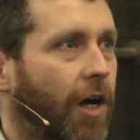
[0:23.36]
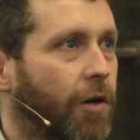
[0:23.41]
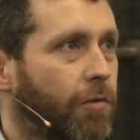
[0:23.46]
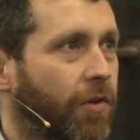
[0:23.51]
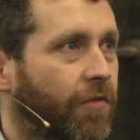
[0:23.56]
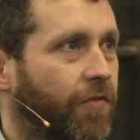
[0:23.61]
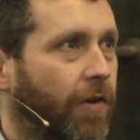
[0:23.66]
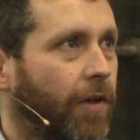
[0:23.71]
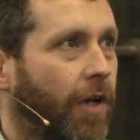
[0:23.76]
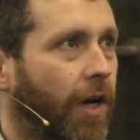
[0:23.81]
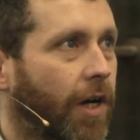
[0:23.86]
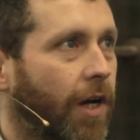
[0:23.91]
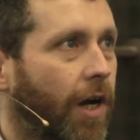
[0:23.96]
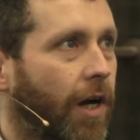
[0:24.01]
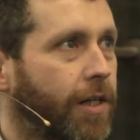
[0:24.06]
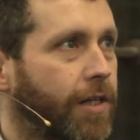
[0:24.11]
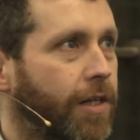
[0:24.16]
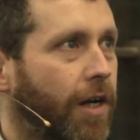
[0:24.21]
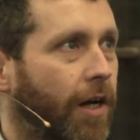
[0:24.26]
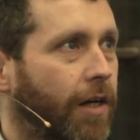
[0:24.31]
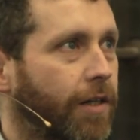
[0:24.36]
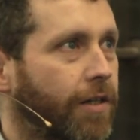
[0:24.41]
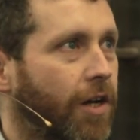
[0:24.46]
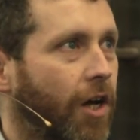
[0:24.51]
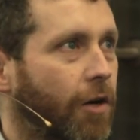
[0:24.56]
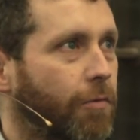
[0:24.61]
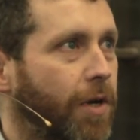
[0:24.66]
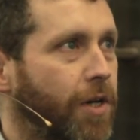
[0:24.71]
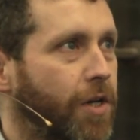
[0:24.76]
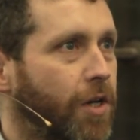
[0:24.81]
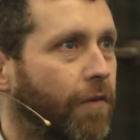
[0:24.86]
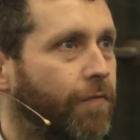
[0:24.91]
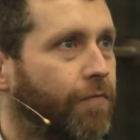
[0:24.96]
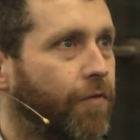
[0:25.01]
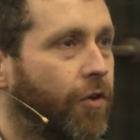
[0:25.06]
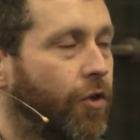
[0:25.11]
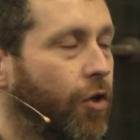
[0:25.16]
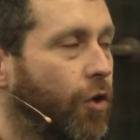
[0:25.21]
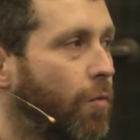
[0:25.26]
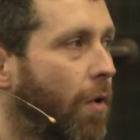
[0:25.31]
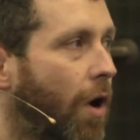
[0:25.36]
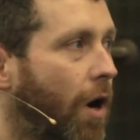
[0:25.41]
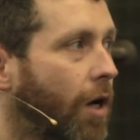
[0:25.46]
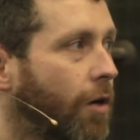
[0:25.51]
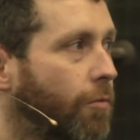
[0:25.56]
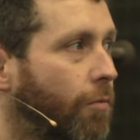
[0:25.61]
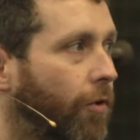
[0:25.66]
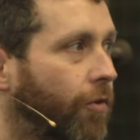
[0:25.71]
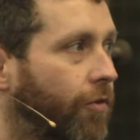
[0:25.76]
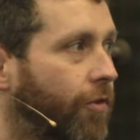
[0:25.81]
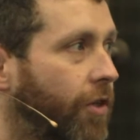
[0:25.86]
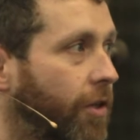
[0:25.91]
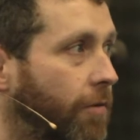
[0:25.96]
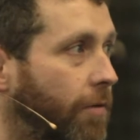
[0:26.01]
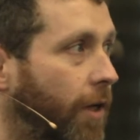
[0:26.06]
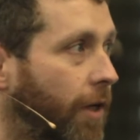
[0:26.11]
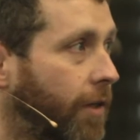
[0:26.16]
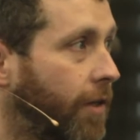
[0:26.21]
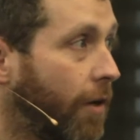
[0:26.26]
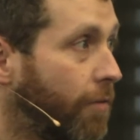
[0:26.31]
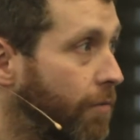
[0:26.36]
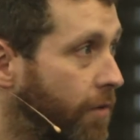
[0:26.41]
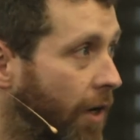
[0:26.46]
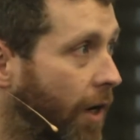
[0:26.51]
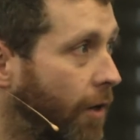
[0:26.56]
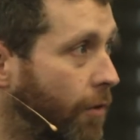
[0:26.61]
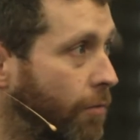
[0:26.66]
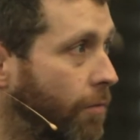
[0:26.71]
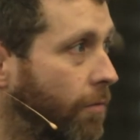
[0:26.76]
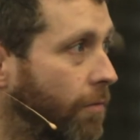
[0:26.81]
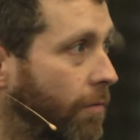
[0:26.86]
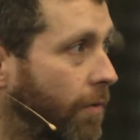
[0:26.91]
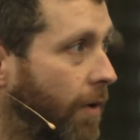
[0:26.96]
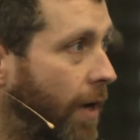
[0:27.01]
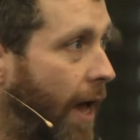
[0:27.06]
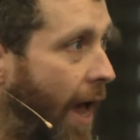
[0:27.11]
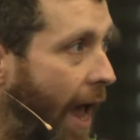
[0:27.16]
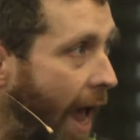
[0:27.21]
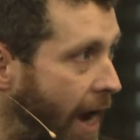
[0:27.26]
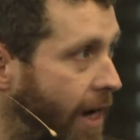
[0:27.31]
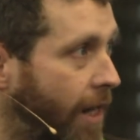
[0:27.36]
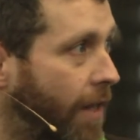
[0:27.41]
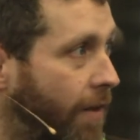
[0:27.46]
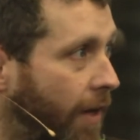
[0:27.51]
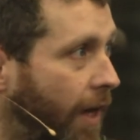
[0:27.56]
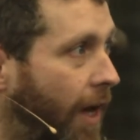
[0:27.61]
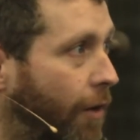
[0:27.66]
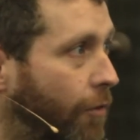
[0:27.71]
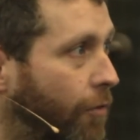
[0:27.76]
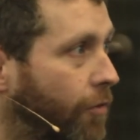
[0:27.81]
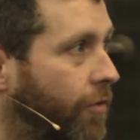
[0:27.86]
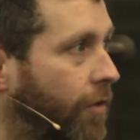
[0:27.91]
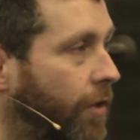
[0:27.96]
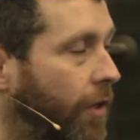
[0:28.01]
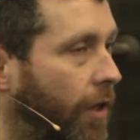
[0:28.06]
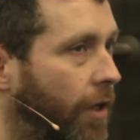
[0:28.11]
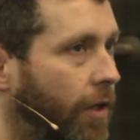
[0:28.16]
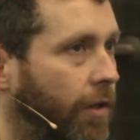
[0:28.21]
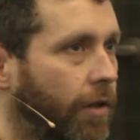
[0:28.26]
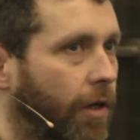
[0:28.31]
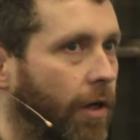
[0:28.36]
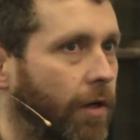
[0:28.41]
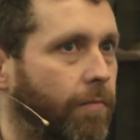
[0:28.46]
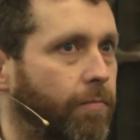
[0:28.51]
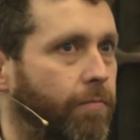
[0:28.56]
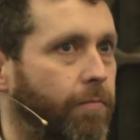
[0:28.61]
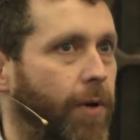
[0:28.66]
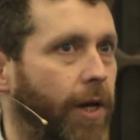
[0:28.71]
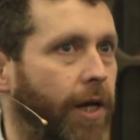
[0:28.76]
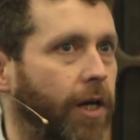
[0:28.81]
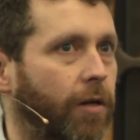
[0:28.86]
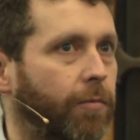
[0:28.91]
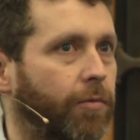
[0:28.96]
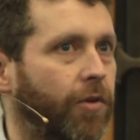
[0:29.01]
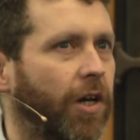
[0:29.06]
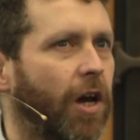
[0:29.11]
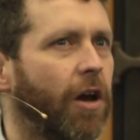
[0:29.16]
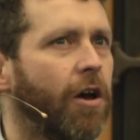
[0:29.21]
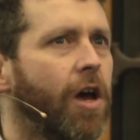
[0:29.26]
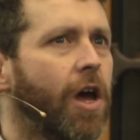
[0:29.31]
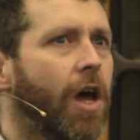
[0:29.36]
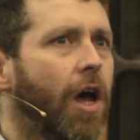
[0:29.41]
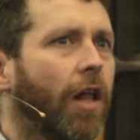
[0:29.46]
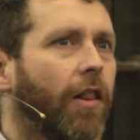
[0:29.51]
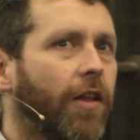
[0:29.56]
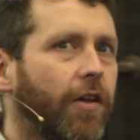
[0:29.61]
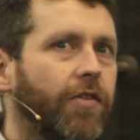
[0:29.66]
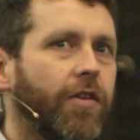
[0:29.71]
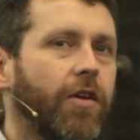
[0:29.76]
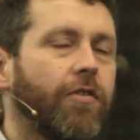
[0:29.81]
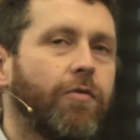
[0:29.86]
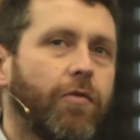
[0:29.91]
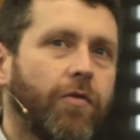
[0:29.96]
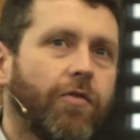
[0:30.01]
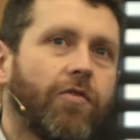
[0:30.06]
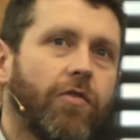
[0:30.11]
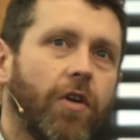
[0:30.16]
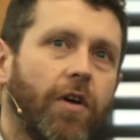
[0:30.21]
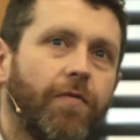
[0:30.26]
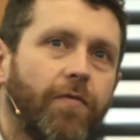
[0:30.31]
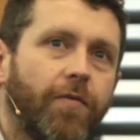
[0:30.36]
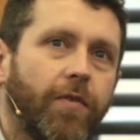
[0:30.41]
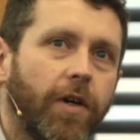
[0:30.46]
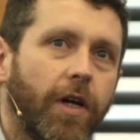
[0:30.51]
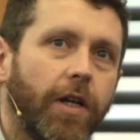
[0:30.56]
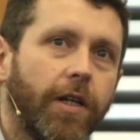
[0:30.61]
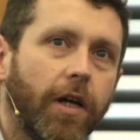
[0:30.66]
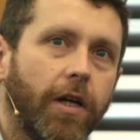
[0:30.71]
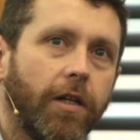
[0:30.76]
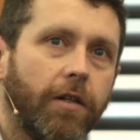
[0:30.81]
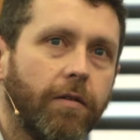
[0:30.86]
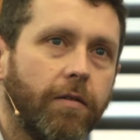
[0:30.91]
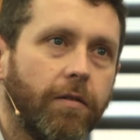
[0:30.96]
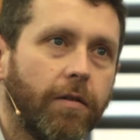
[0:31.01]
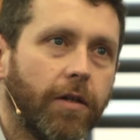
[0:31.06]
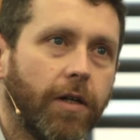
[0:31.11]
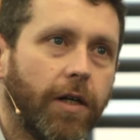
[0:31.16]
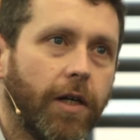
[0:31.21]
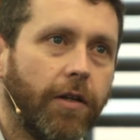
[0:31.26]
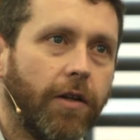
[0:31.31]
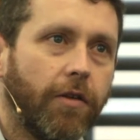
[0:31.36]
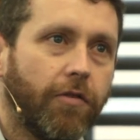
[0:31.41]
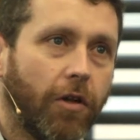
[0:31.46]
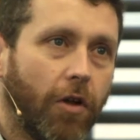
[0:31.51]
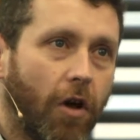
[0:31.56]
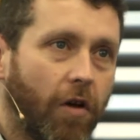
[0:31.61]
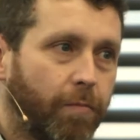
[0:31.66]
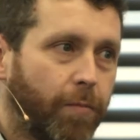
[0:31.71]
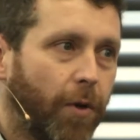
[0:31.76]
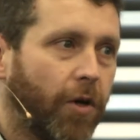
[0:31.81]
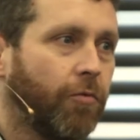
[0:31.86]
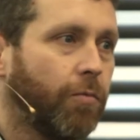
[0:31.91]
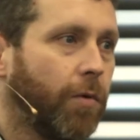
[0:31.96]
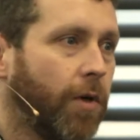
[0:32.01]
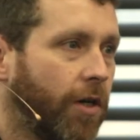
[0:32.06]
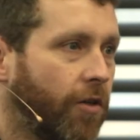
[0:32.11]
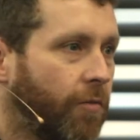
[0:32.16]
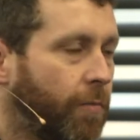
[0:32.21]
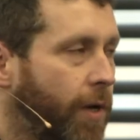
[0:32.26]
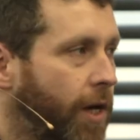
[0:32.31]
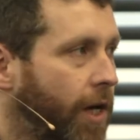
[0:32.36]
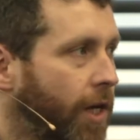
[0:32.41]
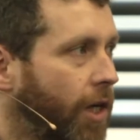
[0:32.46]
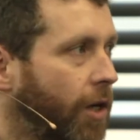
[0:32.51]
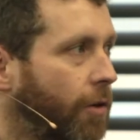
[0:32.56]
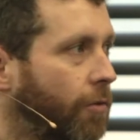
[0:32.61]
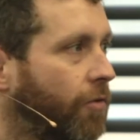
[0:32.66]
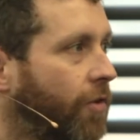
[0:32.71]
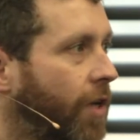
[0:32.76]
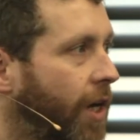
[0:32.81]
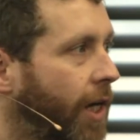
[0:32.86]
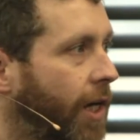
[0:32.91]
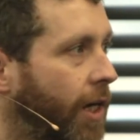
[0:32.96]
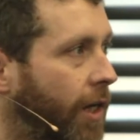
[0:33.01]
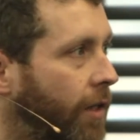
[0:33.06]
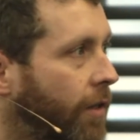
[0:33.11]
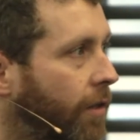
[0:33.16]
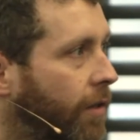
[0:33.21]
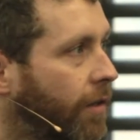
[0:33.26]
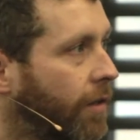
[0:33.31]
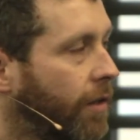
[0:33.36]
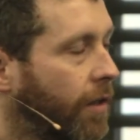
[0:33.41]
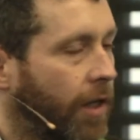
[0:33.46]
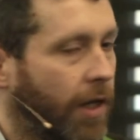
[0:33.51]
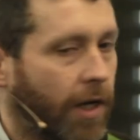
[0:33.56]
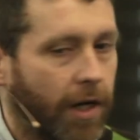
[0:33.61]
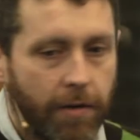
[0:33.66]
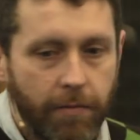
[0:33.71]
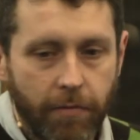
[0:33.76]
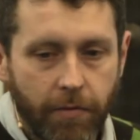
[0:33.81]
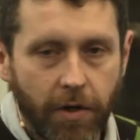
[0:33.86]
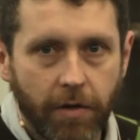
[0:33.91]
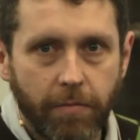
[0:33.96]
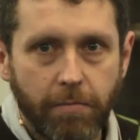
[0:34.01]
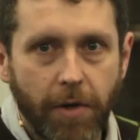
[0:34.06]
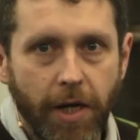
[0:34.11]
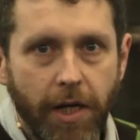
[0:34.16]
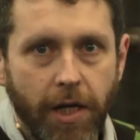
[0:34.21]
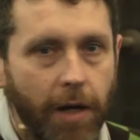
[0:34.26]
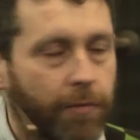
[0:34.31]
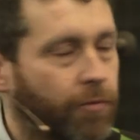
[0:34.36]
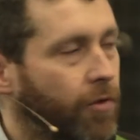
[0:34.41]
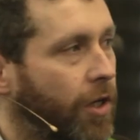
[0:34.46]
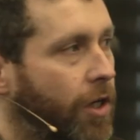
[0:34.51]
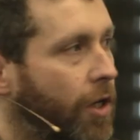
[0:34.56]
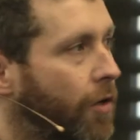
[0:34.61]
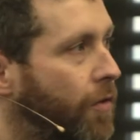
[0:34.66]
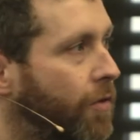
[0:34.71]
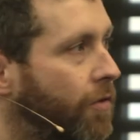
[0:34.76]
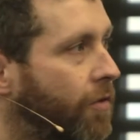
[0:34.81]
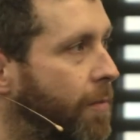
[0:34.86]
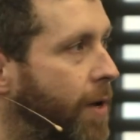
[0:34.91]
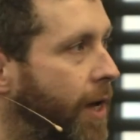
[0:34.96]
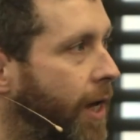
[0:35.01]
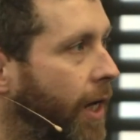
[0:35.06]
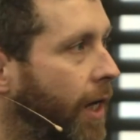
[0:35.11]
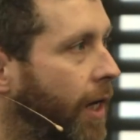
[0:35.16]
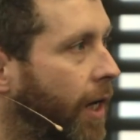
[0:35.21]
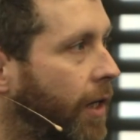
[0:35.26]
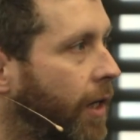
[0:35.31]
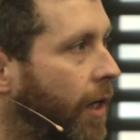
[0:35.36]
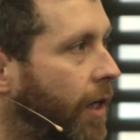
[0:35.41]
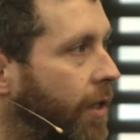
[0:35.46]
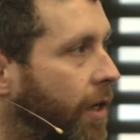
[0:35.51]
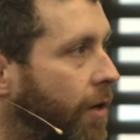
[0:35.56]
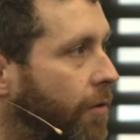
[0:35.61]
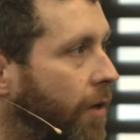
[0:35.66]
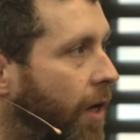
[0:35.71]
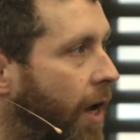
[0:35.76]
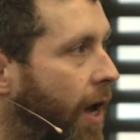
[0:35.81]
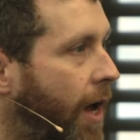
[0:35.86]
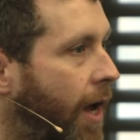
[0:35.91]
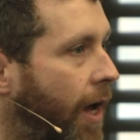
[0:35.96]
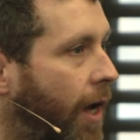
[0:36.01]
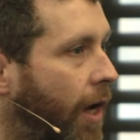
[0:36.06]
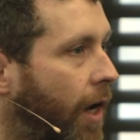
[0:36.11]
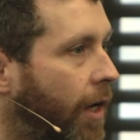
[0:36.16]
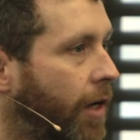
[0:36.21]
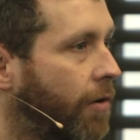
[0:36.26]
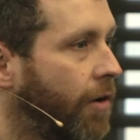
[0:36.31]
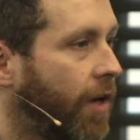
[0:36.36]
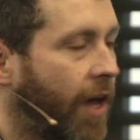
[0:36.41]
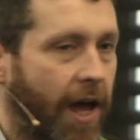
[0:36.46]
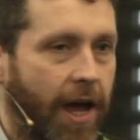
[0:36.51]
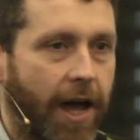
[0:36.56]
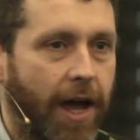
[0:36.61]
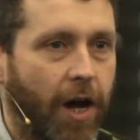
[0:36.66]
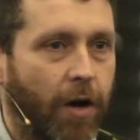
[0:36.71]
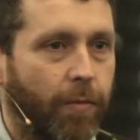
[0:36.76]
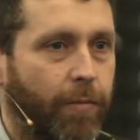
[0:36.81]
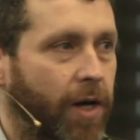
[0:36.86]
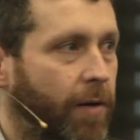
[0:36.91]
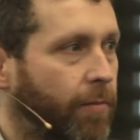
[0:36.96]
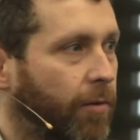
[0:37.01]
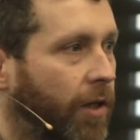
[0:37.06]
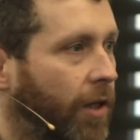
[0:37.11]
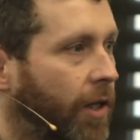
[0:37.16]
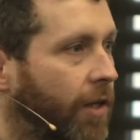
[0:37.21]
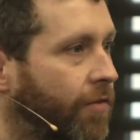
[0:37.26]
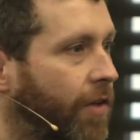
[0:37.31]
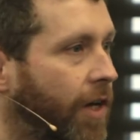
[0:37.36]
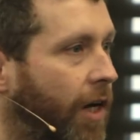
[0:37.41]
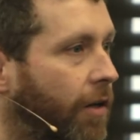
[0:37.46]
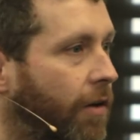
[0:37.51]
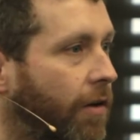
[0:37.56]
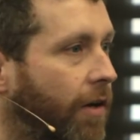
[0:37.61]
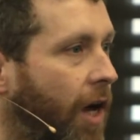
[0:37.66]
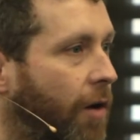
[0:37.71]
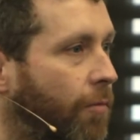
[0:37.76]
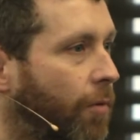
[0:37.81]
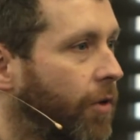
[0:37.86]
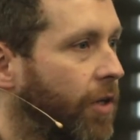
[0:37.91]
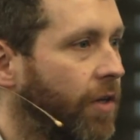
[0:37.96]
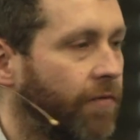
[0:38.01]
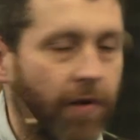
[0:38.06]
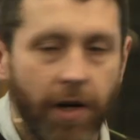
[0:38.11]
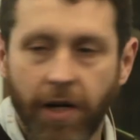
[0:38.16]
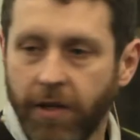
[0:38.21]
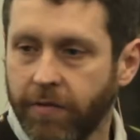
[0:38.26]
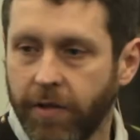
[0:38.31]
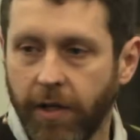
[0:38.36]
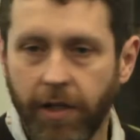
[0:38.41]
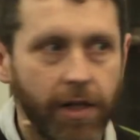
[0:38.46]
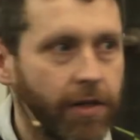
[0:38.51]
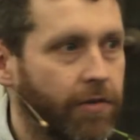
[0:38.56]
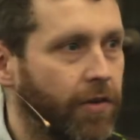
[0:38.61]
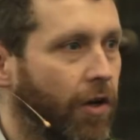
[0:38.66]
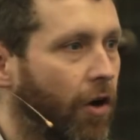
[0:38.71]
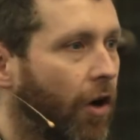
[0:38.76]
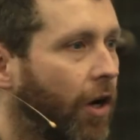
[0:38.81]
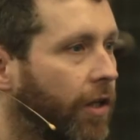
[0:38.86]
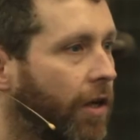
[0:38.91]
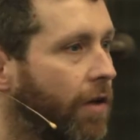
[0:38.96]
I always feel like I know enough to do what I want to do, and I don't know anything else, and I pick it up as I go. There's stuff, and there's a lot of buzzwords being used here that mean absolutely nothing to me, and I don't care. I don't care how people are listening. I don't care what device they're listening on.